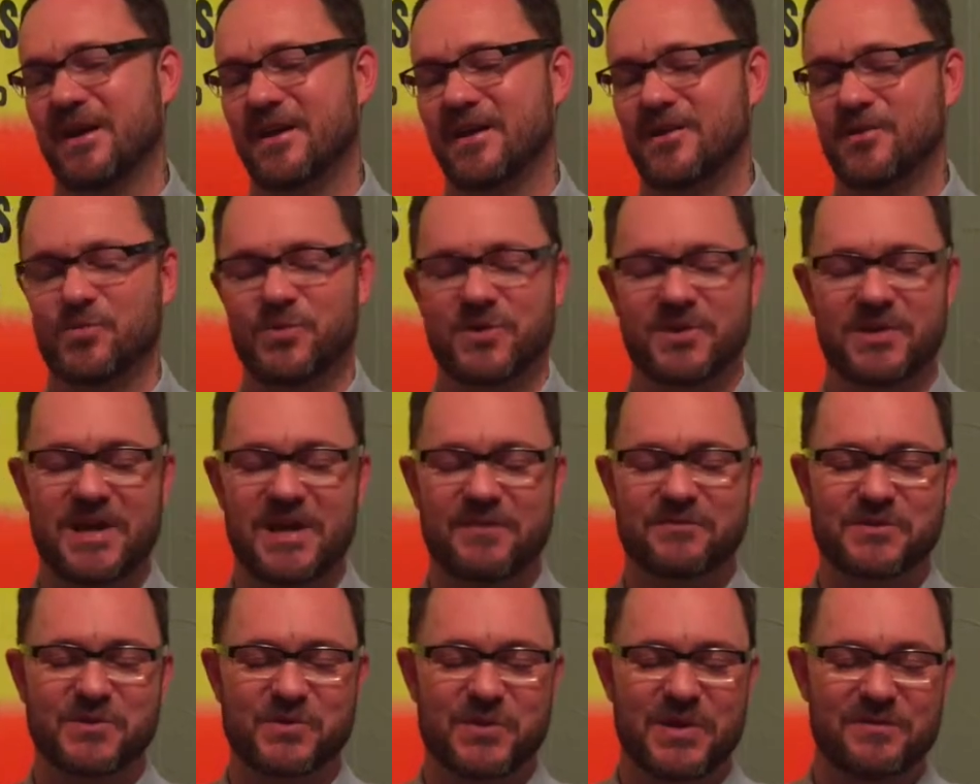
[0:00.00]
you wouldn't
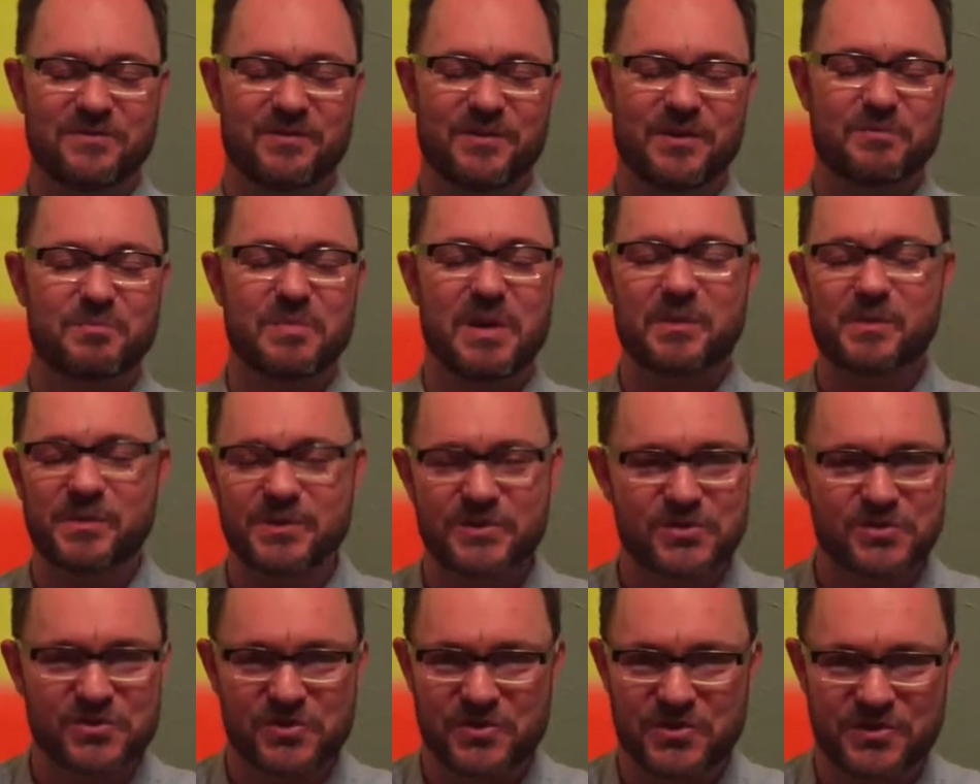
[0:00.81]
have to wait for a
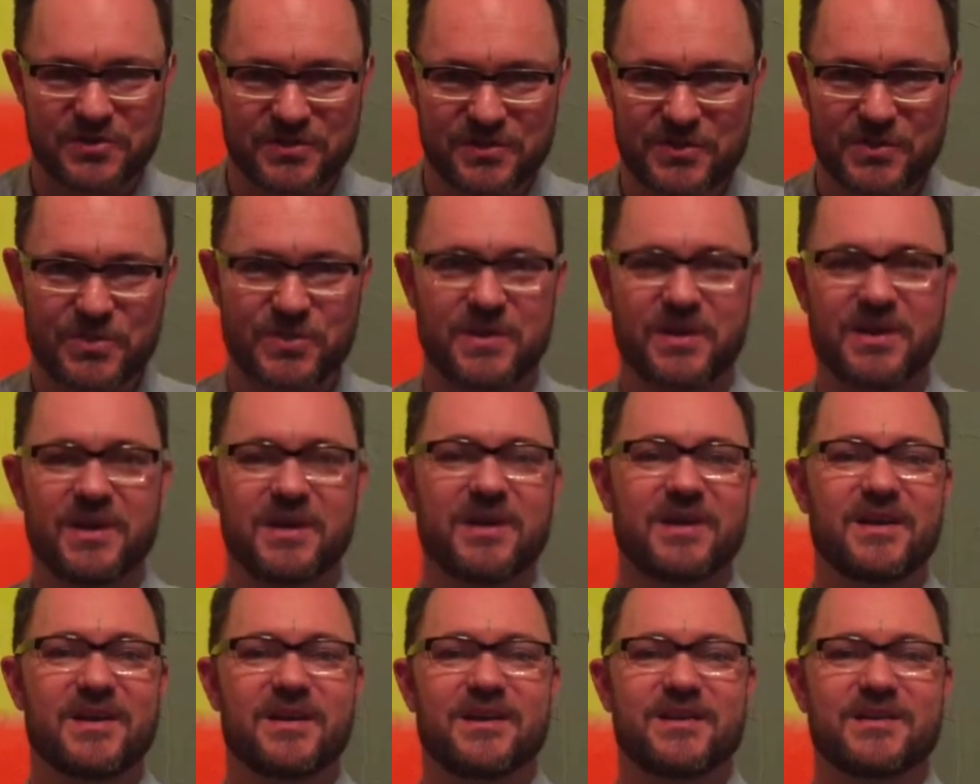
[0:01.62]
publisher to,
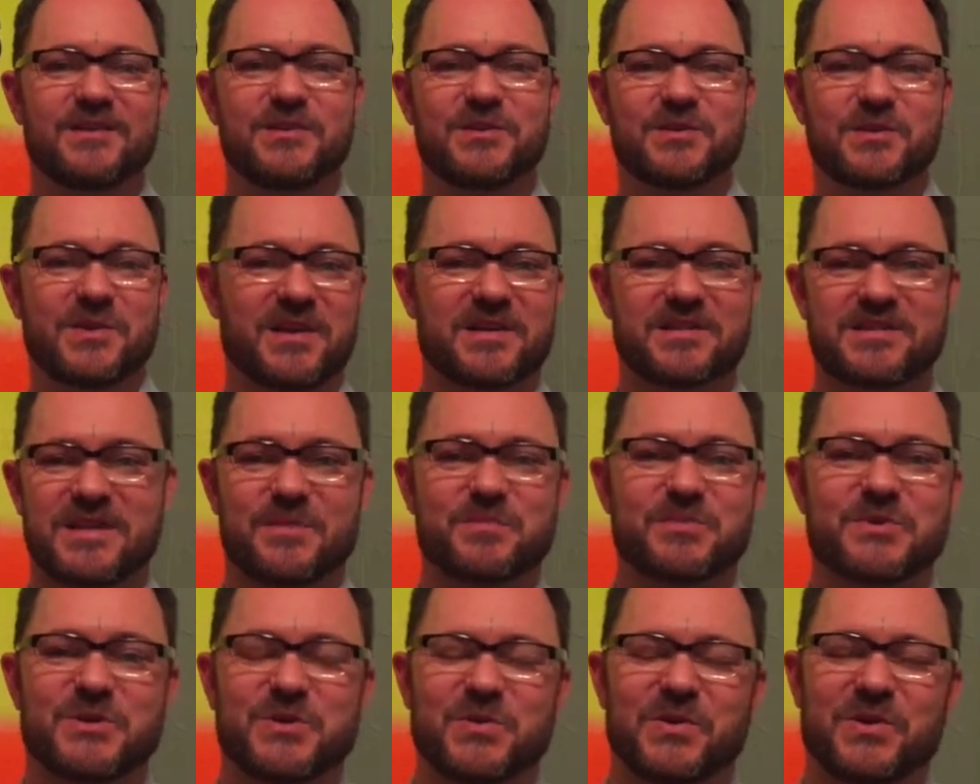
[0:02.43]
a, to
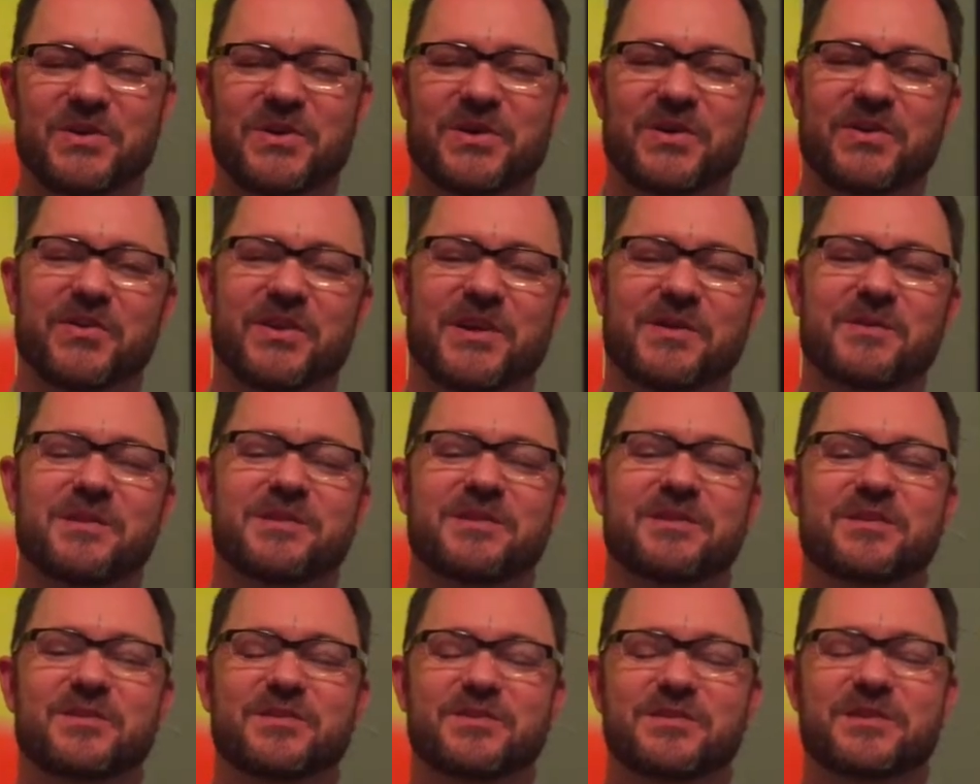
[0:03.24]
accept you or agree
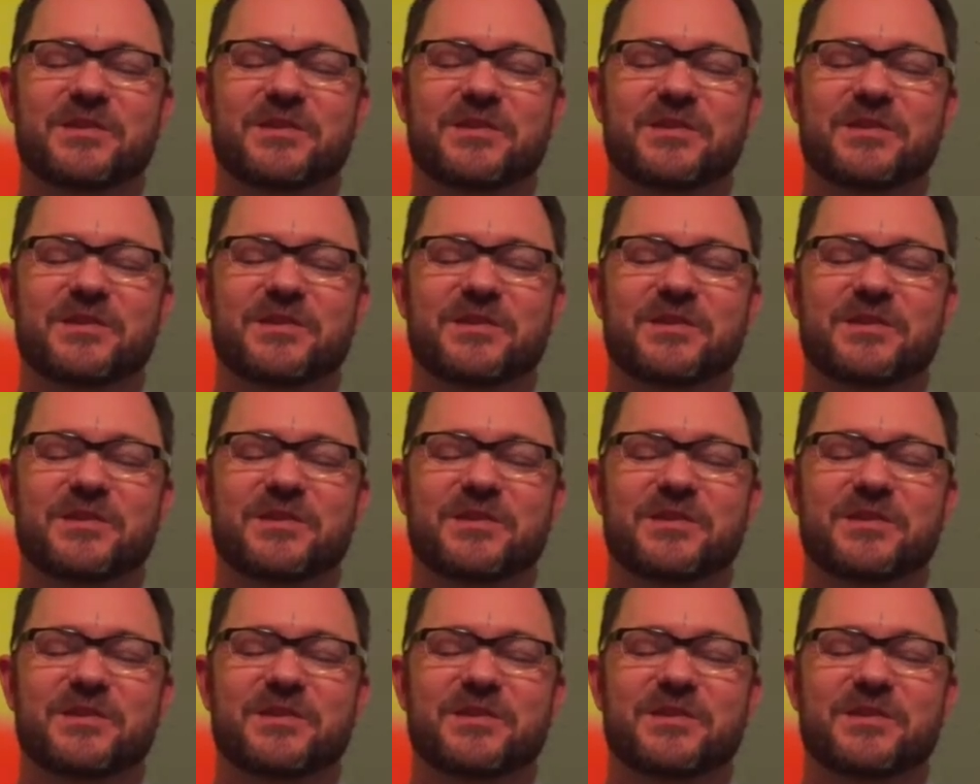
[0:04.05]
with you.